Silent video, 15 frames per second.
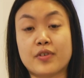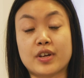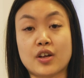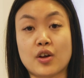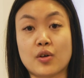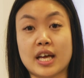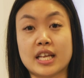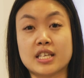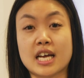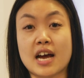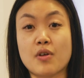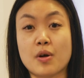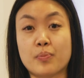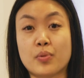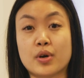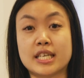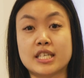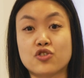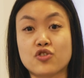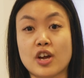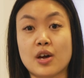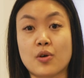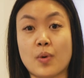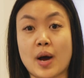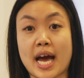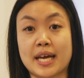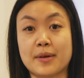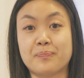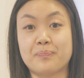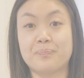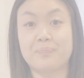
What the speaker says: I don't get direct booking straight away.